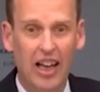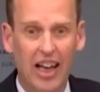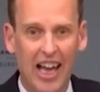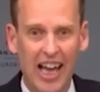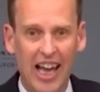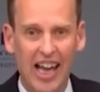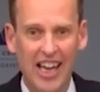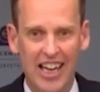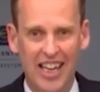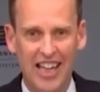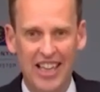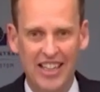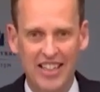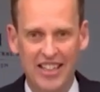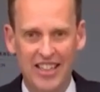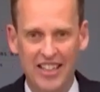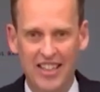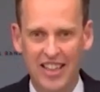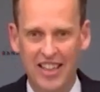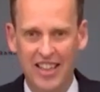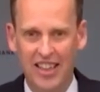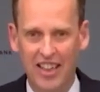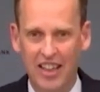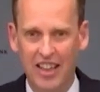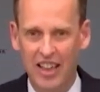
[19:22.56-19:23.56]

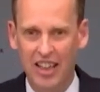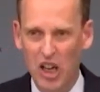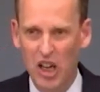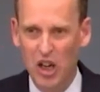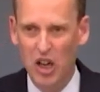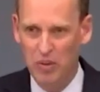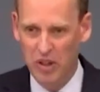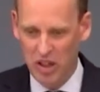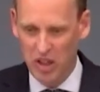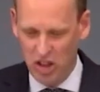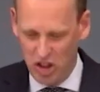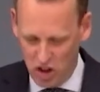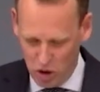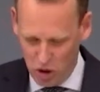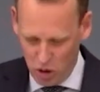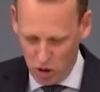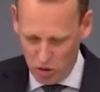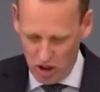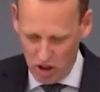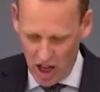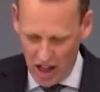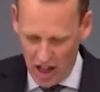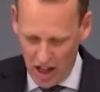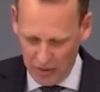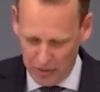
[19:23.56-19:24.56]
And we should
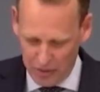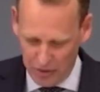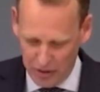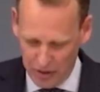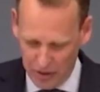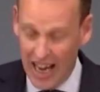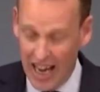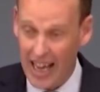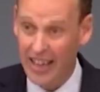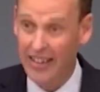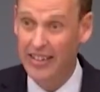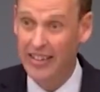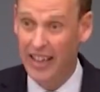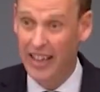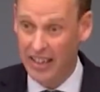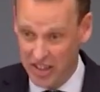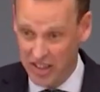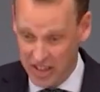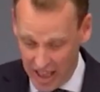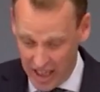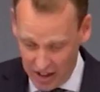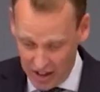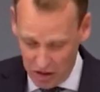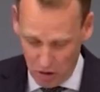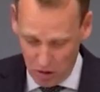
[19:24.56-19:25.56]
not forget that
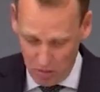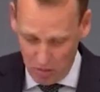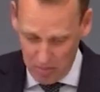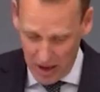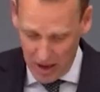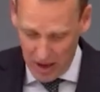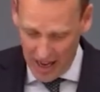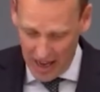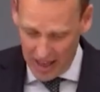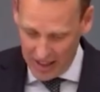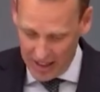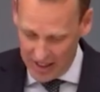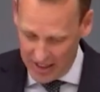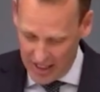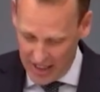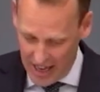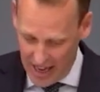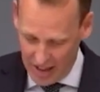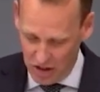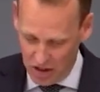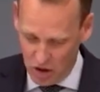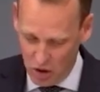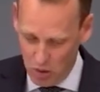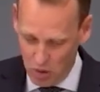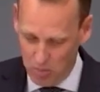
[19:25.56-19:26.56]
central banks
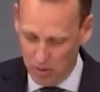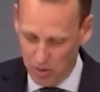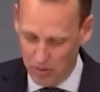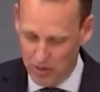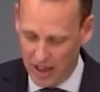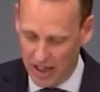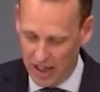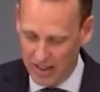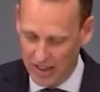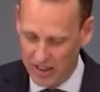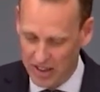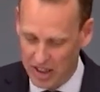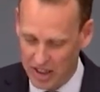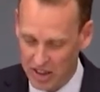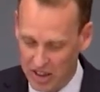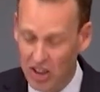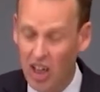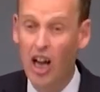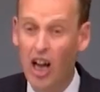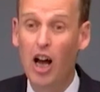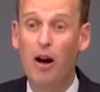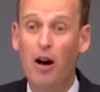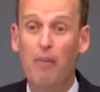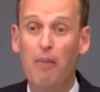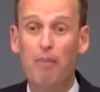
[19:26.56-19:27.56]
and supervisors
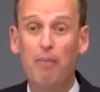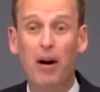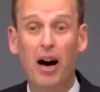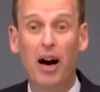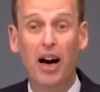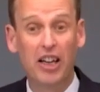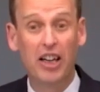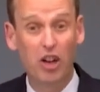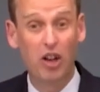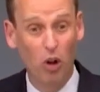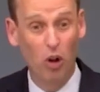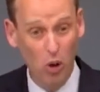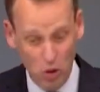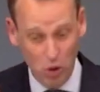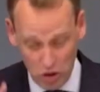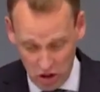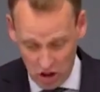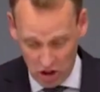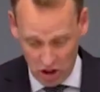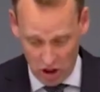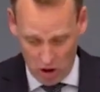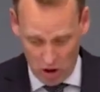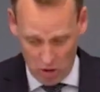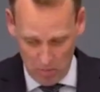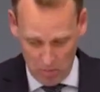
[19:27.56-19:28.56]
might
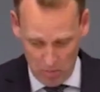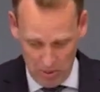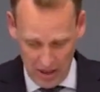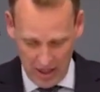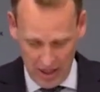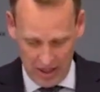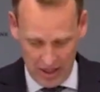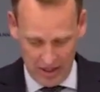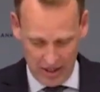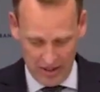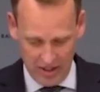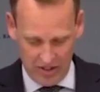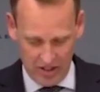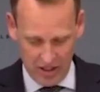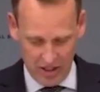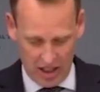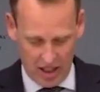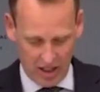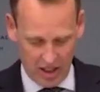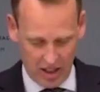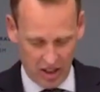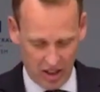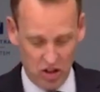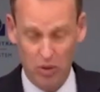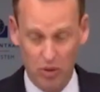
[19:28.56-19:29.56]
also be the
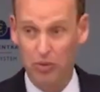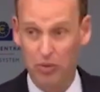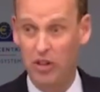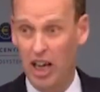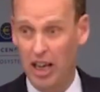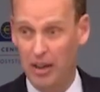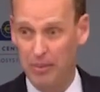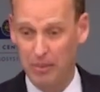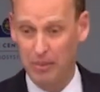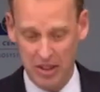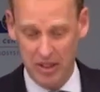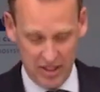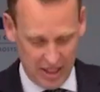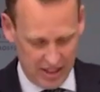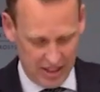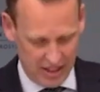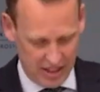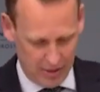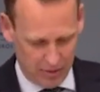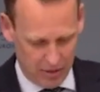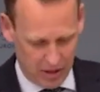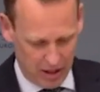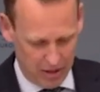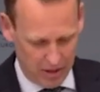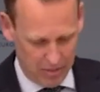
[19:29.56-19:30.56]
targets of climate and
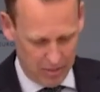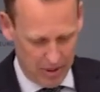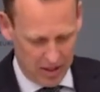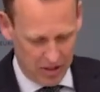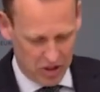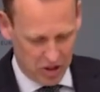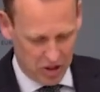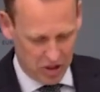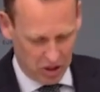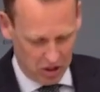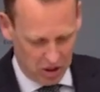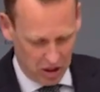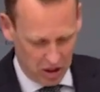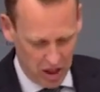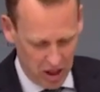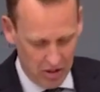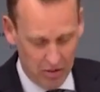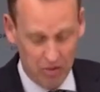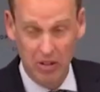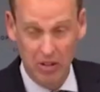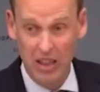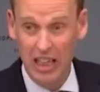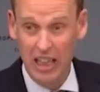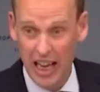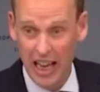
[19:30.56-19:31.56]
environmental
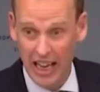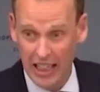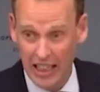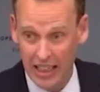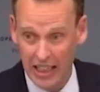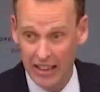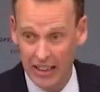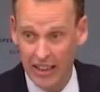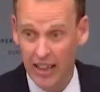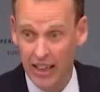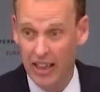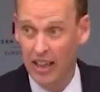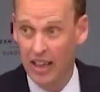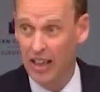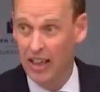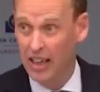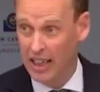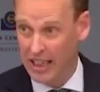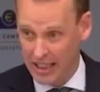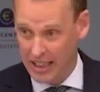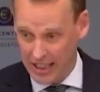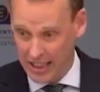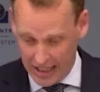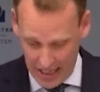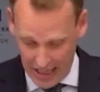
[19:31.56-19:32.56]
related
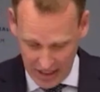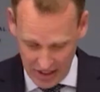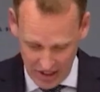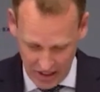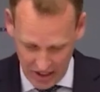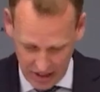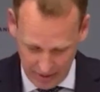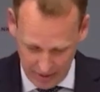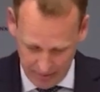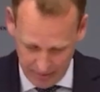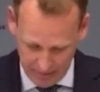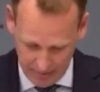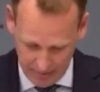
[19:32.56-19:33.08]
litigation.